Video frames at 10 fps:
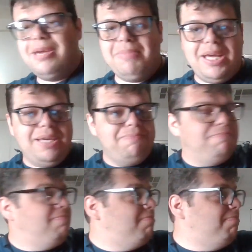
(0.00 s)
in my
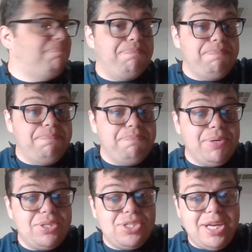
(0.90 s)

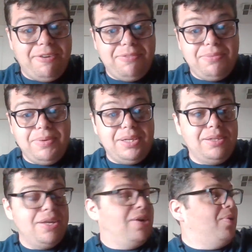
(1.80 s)
bookshelf
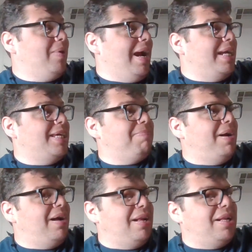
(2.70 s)
wall where I keep
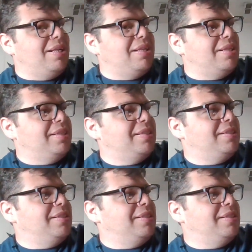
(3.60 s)
all